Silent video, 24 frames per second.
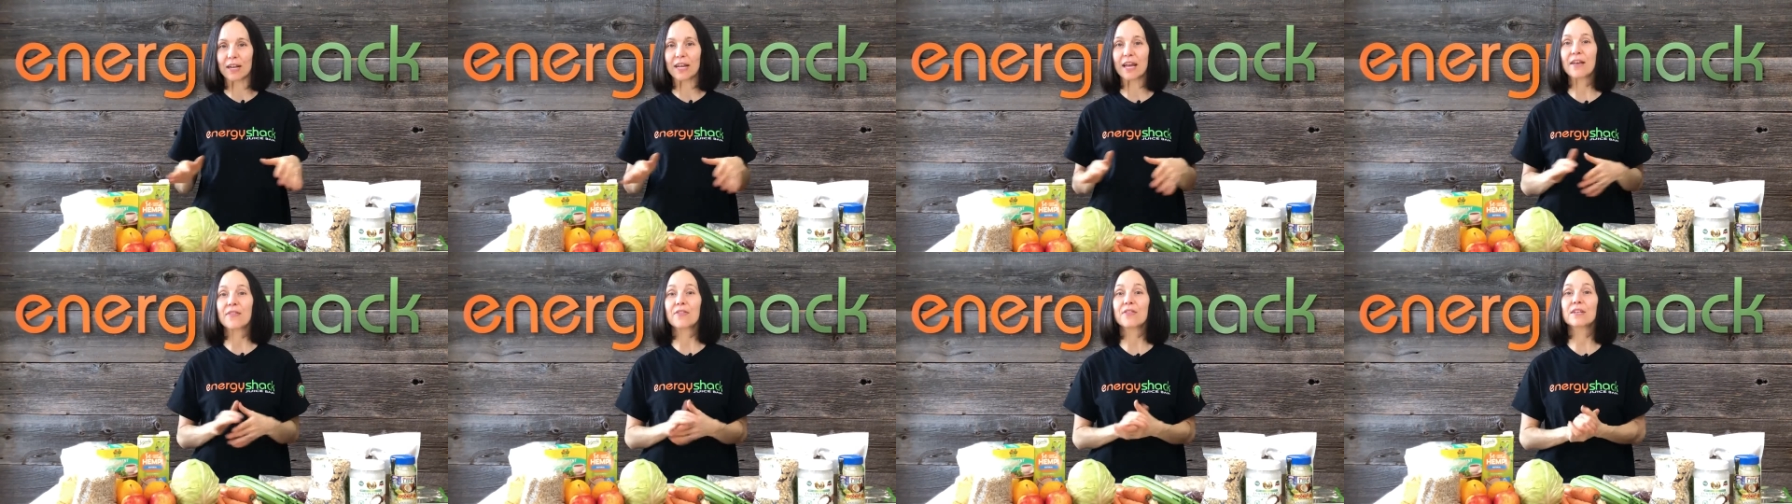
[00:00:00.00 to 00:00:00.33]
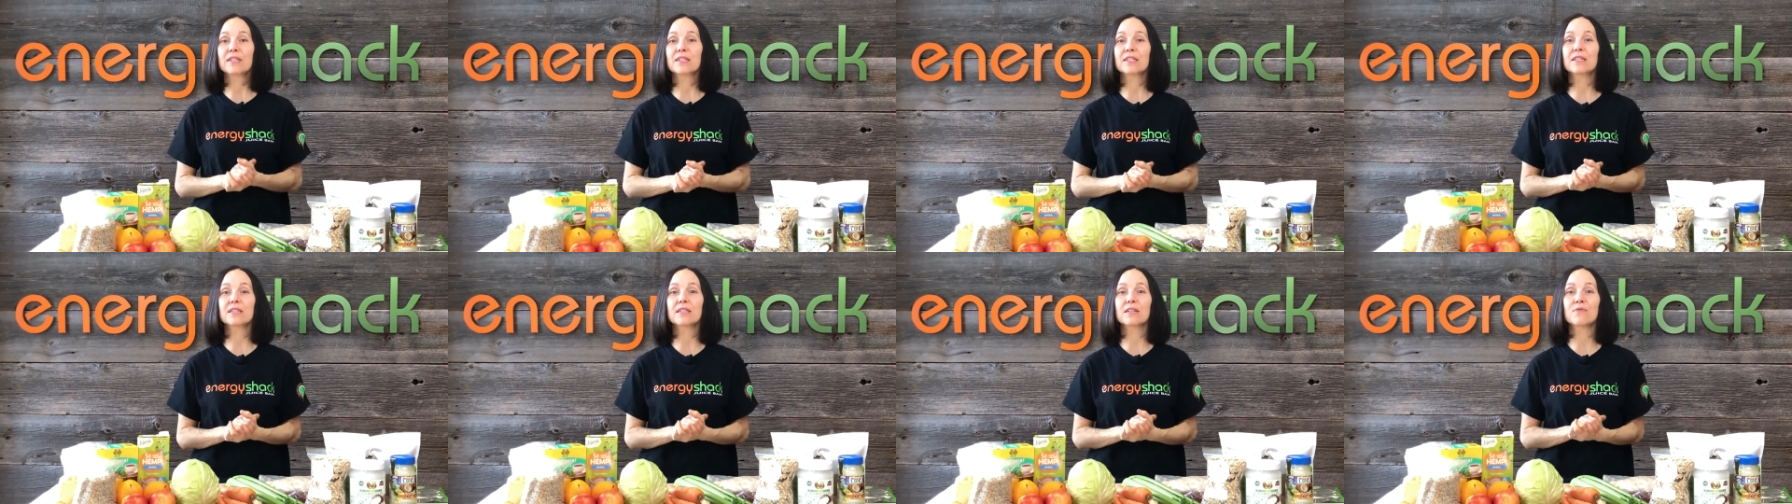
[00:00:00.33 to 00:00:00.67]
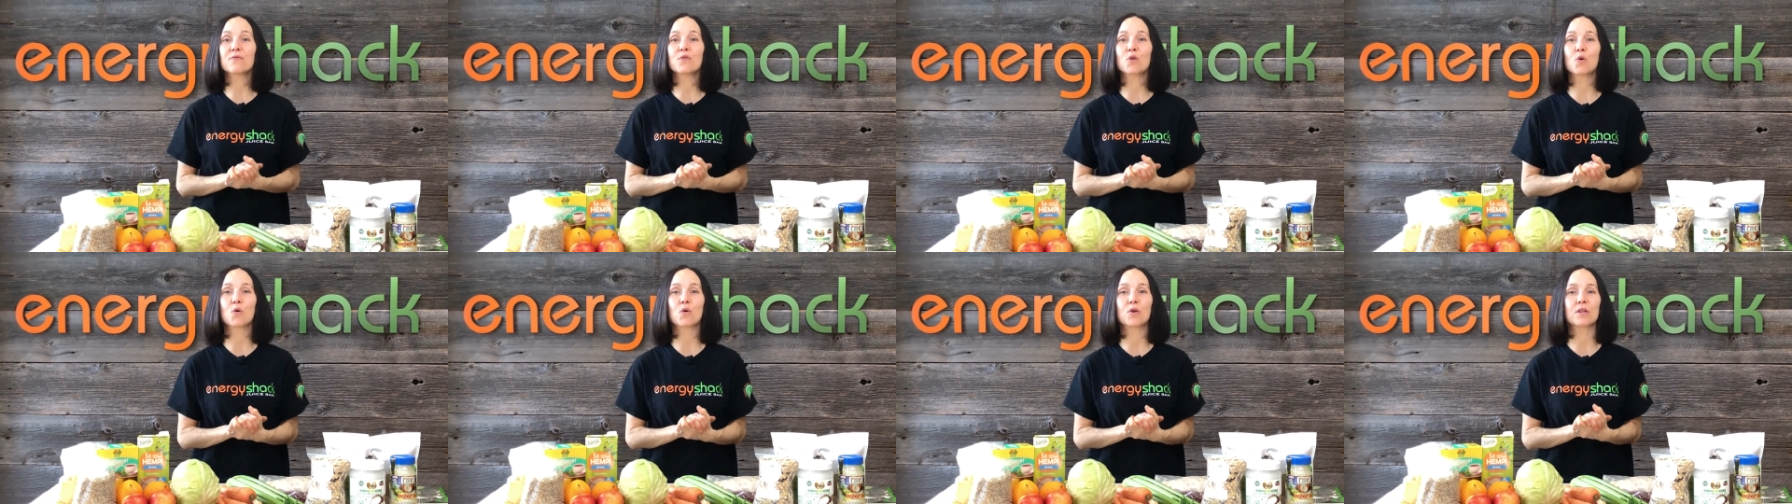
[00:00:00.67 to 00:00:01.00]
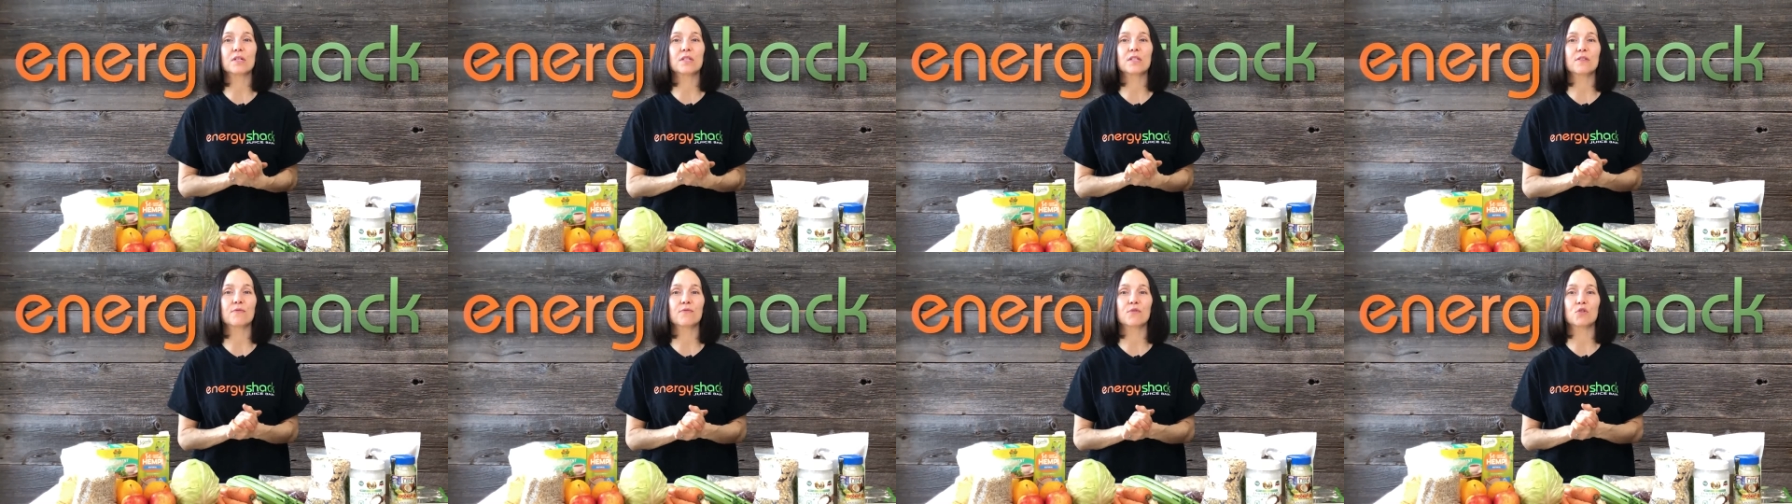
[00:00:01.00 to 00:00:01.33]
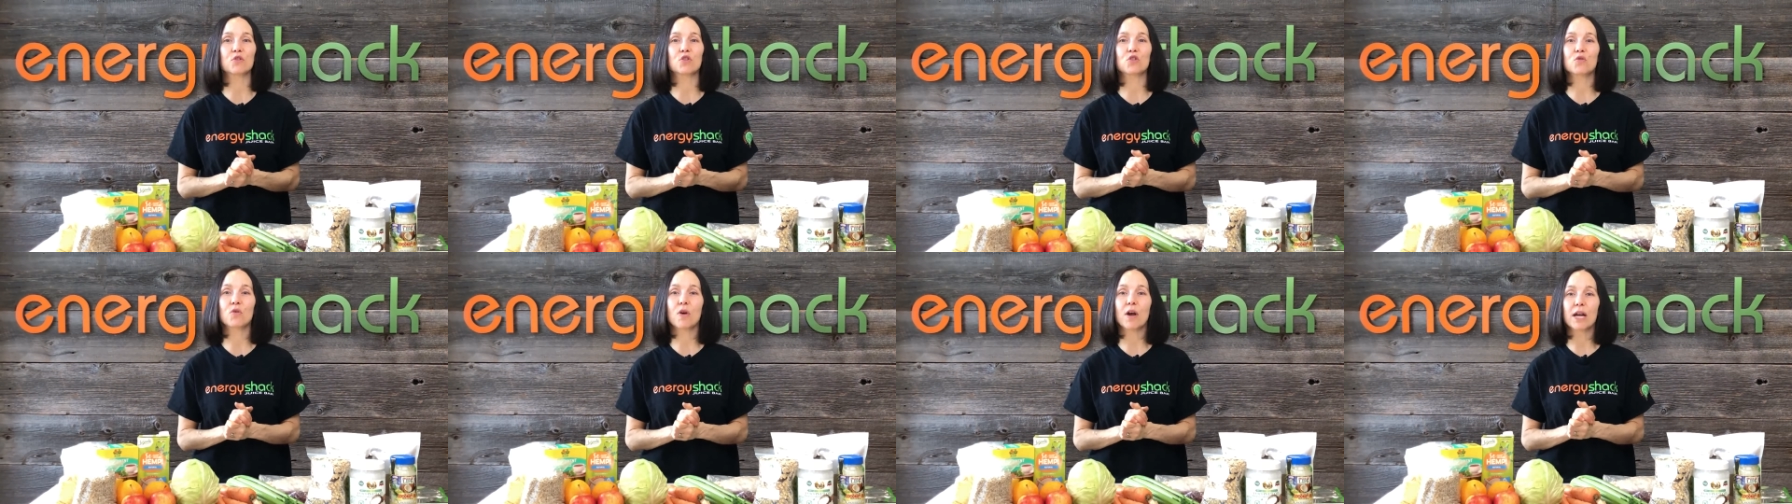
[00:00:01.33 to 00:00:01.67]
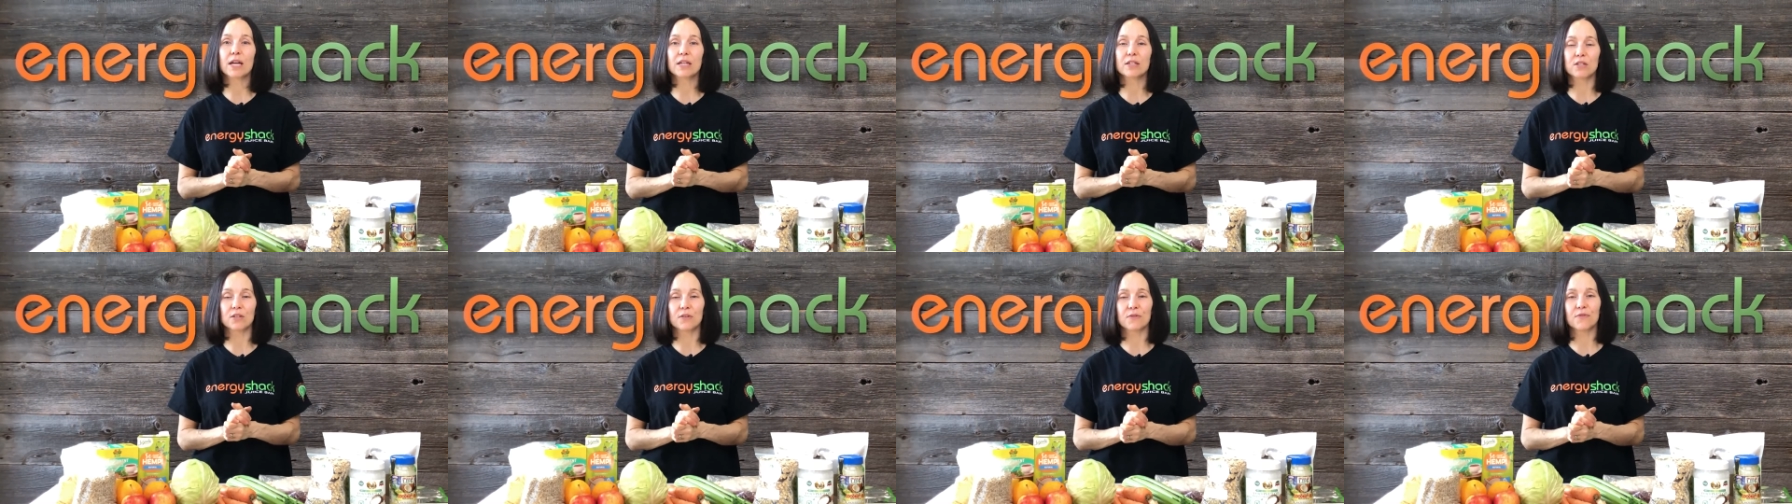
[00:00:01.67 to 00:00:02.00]
And this is, of course, if you're
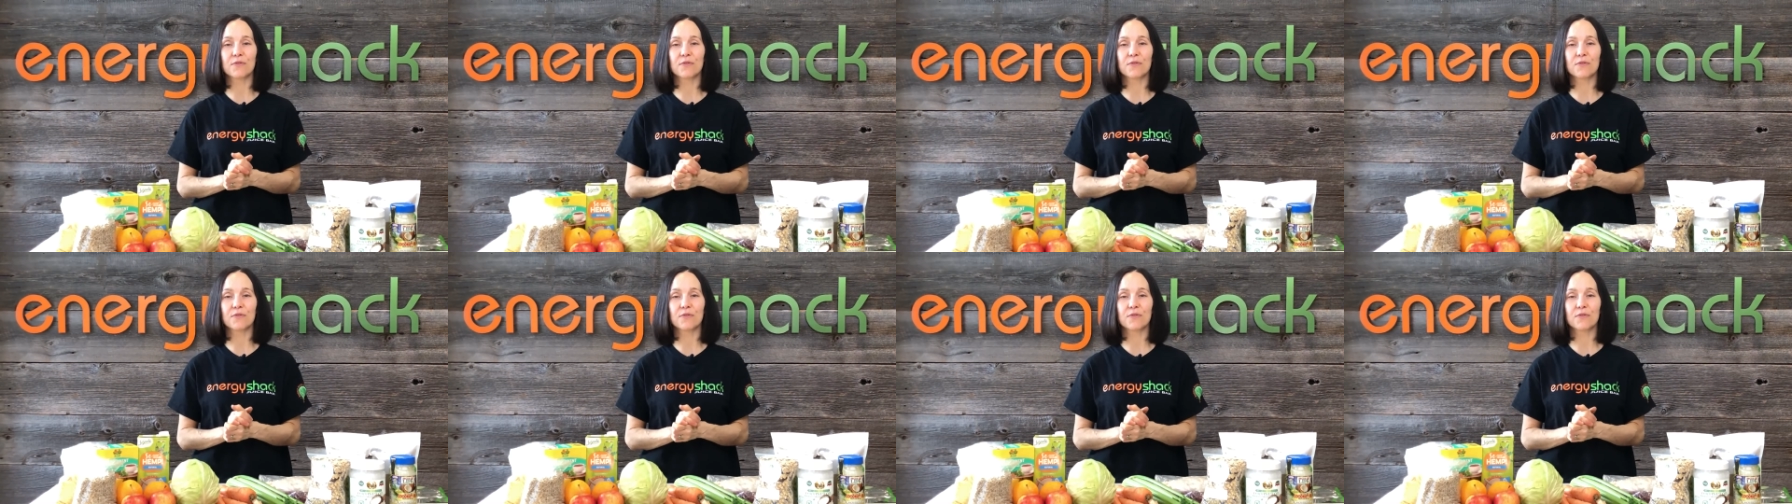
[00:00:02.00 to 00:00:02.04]
trying to